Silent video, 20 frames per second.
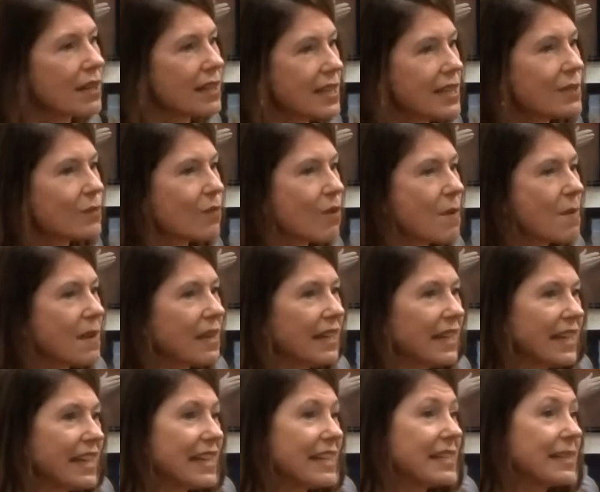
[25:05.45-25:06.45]
This
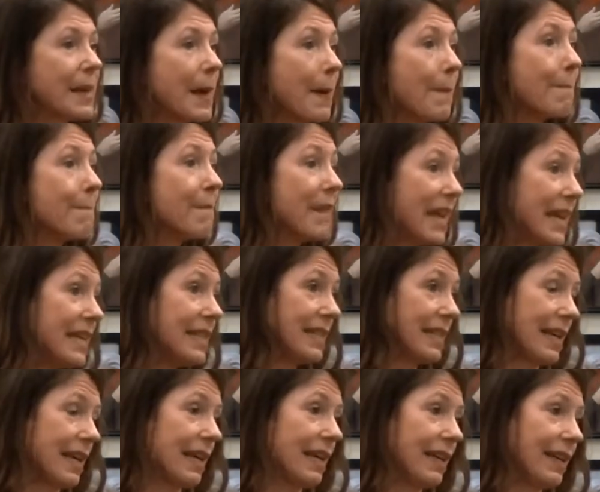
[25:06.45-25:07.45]
woman is
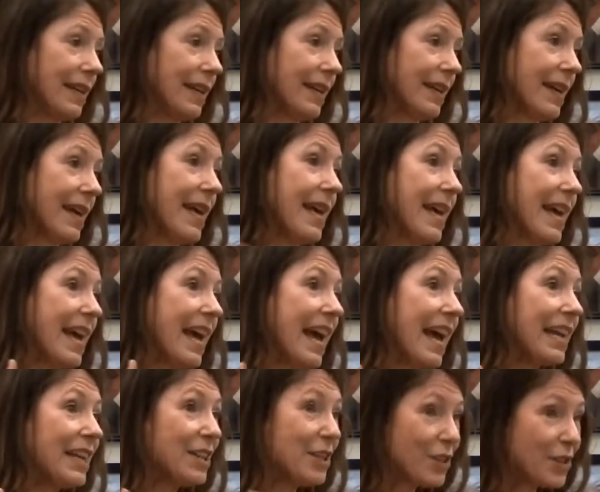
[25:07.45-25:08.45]
amazing,
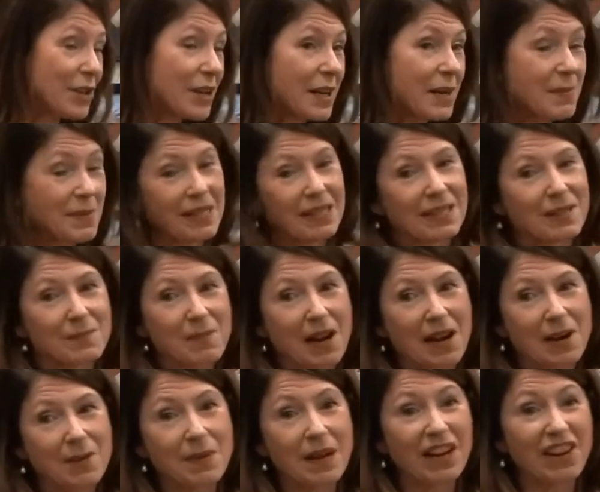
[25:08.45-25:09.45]
and you're going to be
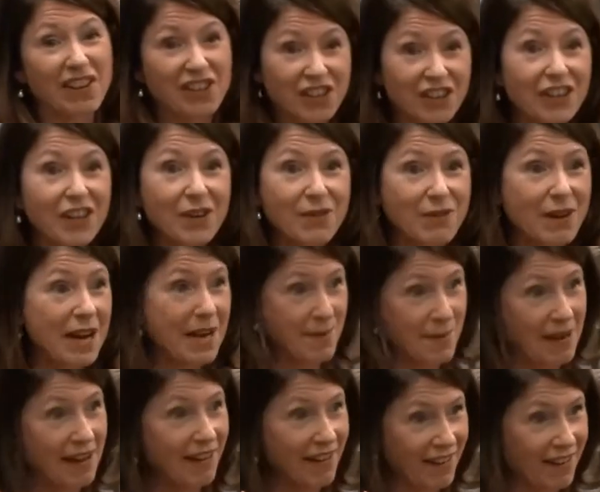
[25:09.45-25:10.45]
inspired by her. You're going to write
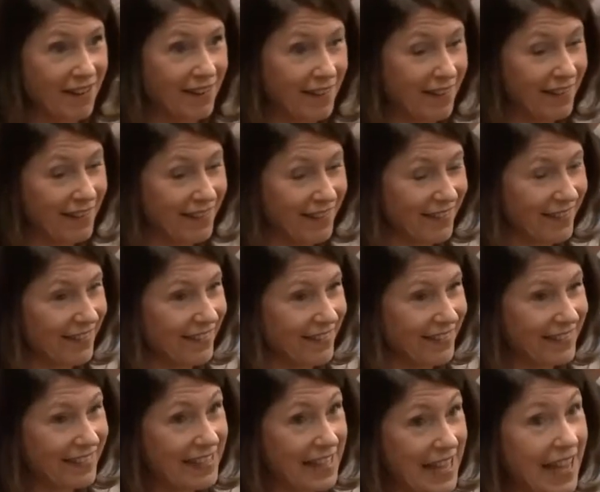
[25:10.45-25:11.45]
about her. Oh,
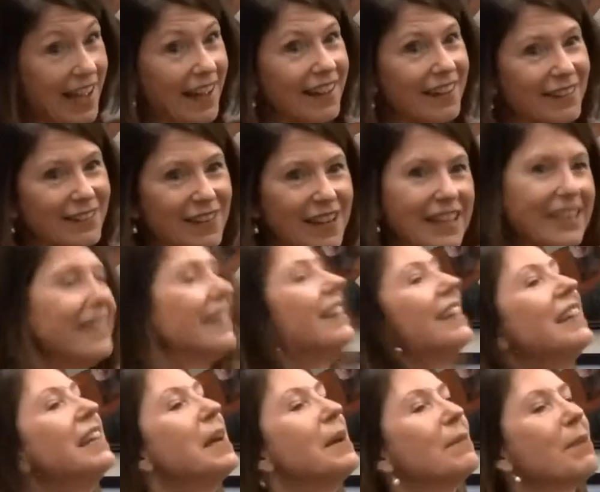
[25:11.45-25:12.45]
yeah, yeah right.
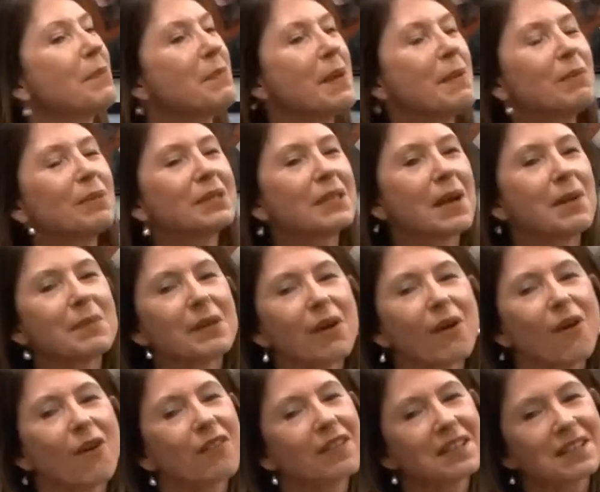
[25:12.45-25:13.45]
Hmm. But people tell me
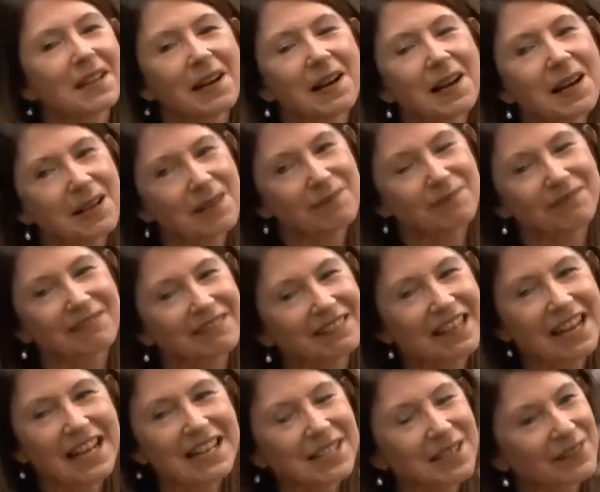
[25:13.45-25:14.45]
all the time what
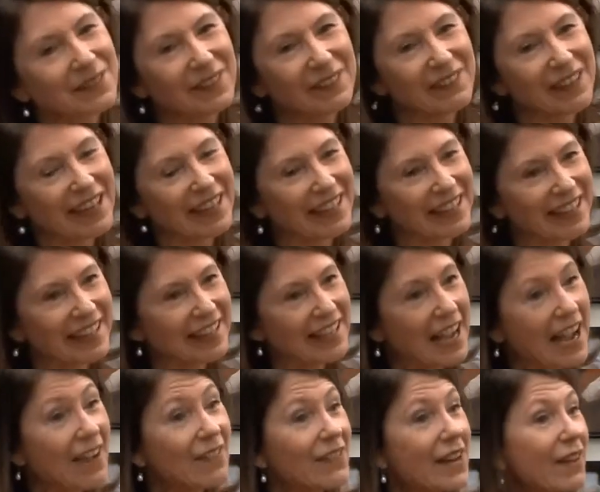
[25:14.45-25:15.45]
I should be writing.
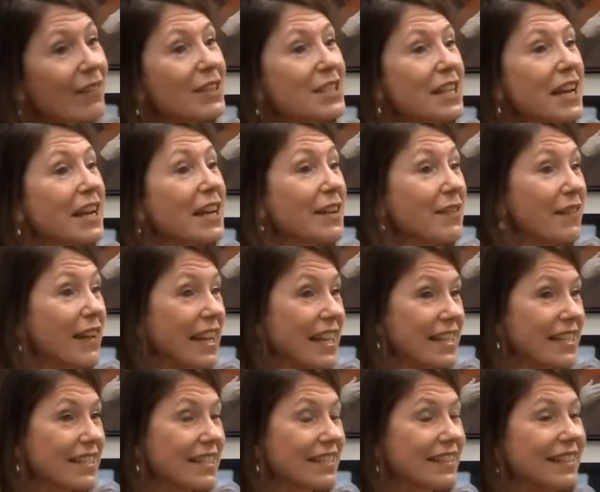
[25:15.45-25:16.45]
I've never done an
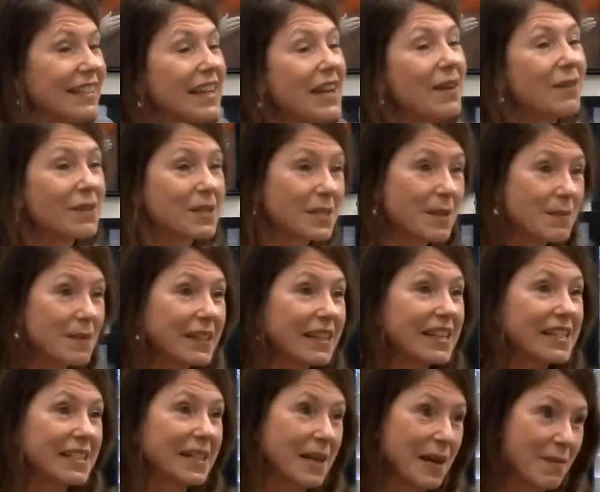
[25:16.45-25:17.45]
event where somebody
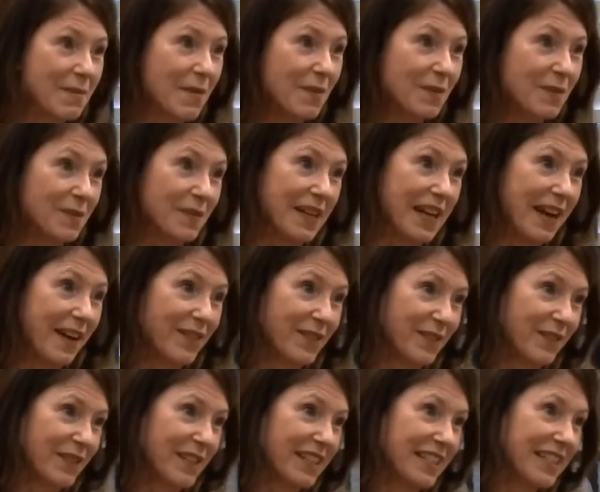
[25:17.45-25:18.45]
doesn't come up to me
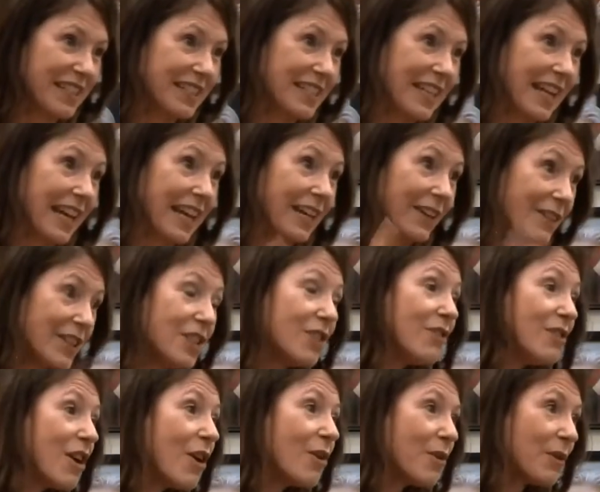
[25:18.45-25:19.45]
afterwards and say, oh, you
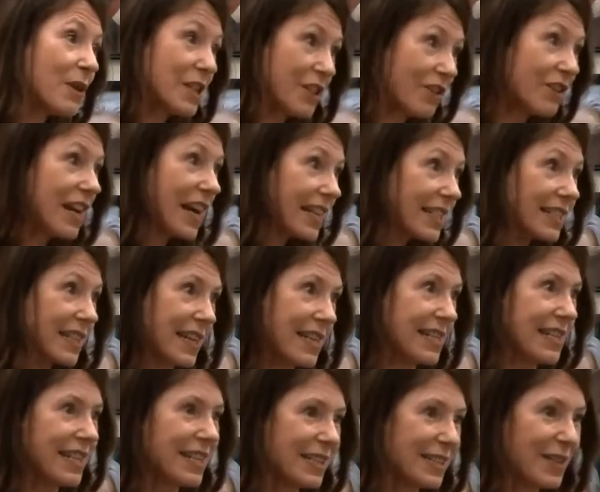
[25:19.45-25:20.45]
know what your next
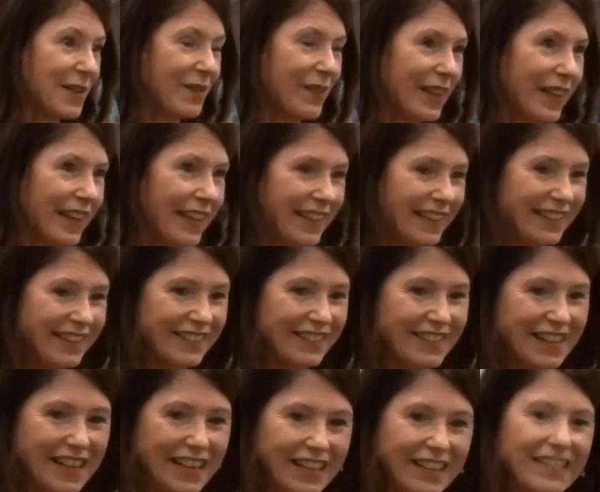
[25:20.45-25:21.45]
idea should be,
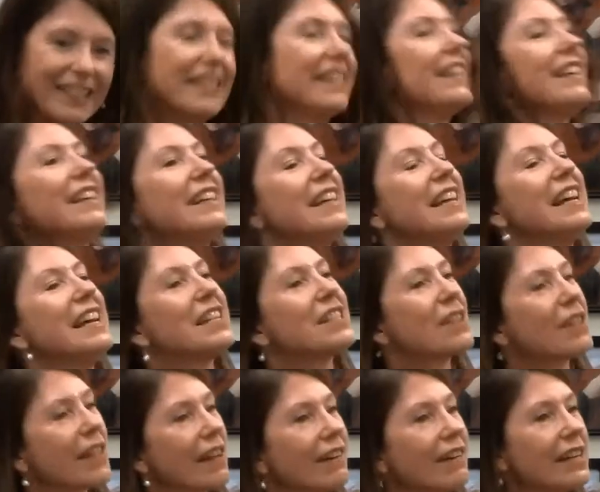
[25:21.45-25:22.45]
right? So
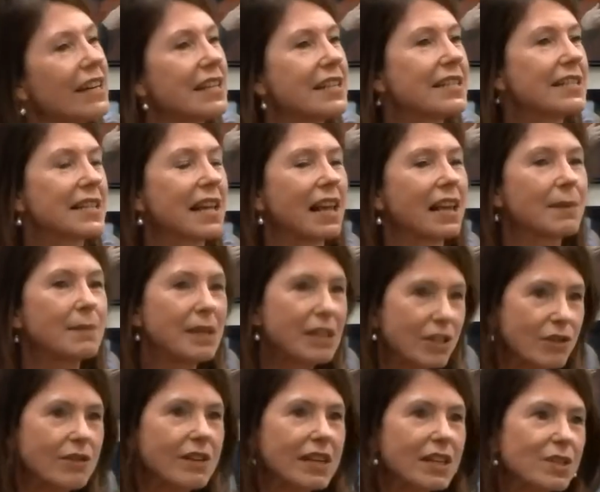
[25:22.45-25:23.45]
there he is telling me,
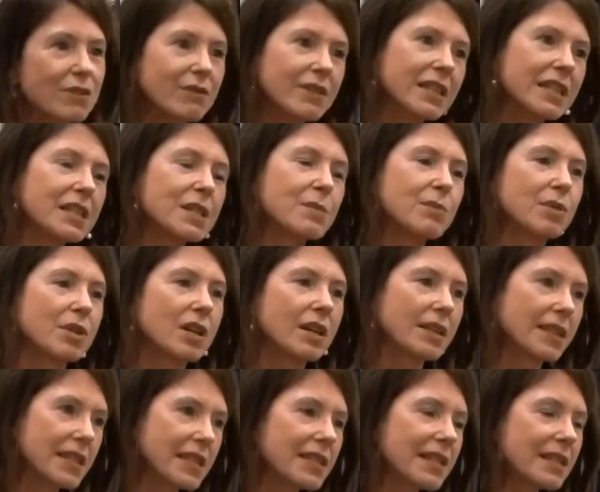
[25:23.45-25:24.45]
you need to read this book,
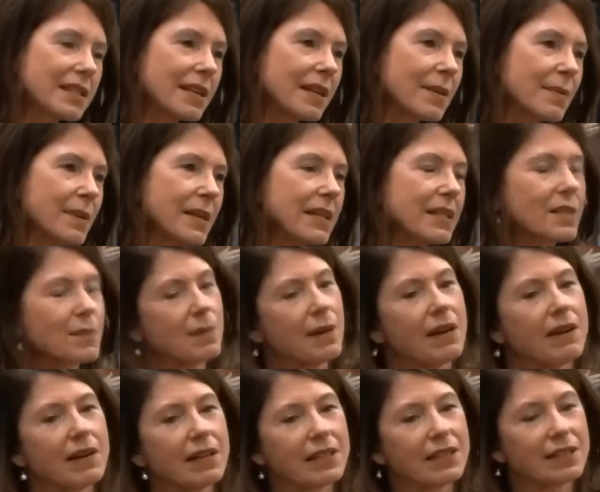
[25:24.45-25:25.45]
this is going to be
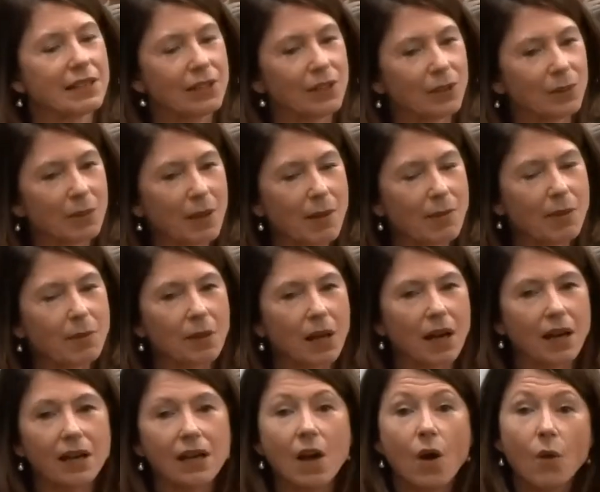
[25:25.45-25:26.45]
inspiring to you, blah, blah,
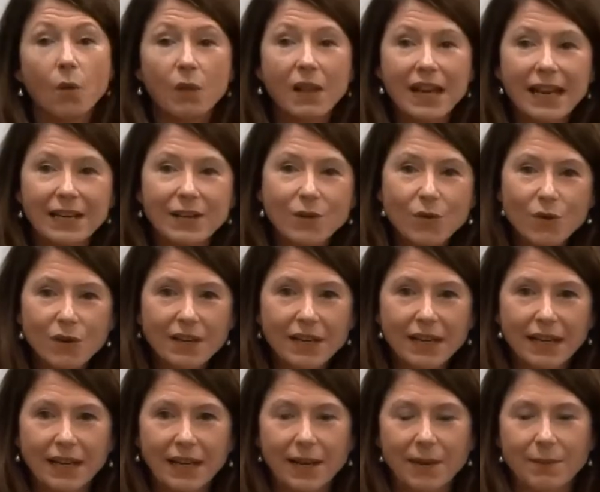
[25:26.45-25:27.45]
blah. Well, I ignored
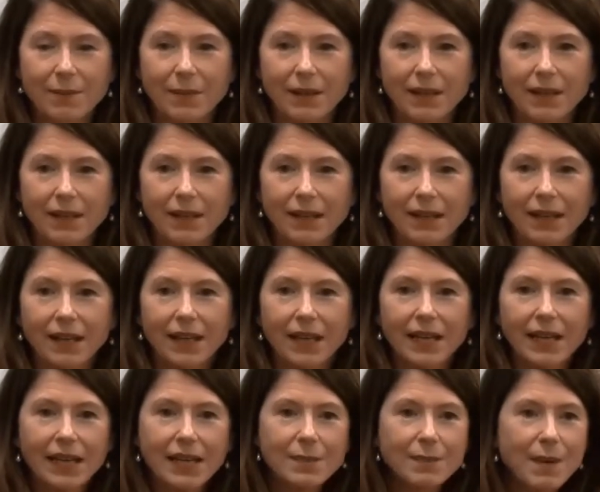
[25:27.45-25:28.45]
him.
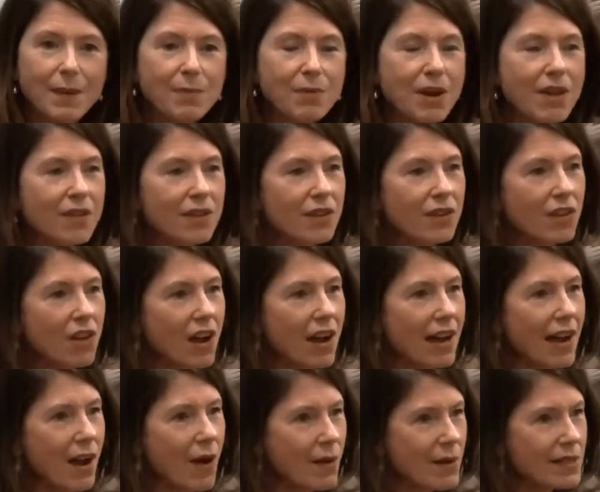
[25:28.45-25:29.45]
He's my brother-in-law,
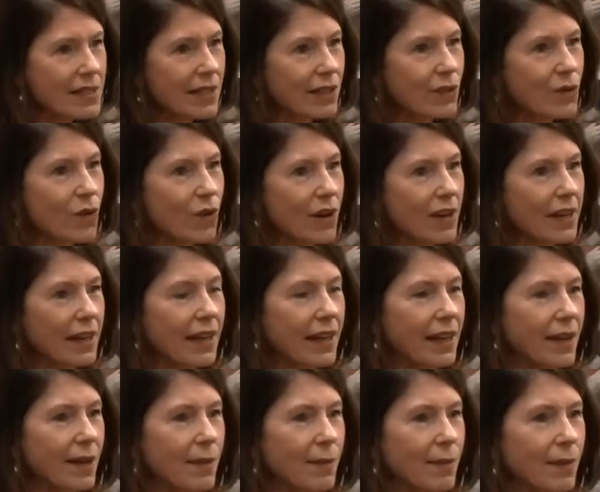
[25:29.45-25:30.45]
I always ignore
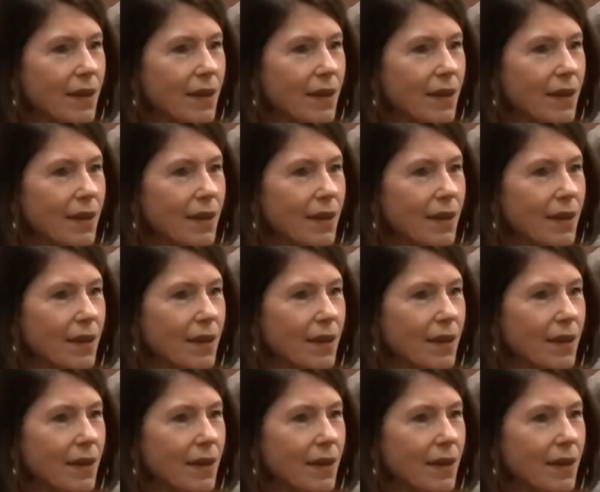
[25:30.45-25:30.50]
him.